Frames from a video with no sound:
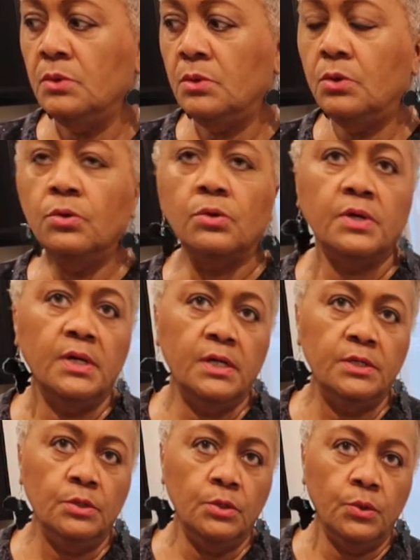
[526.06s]
cook
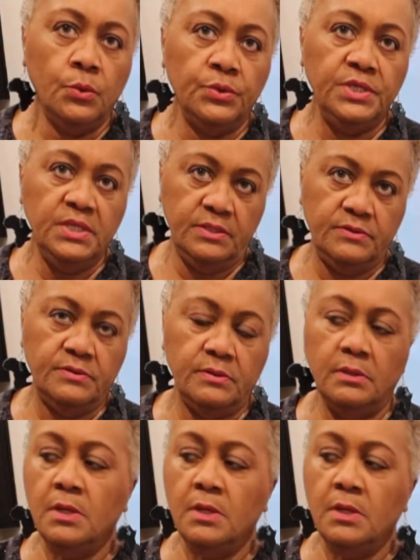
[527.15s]
on a low heat.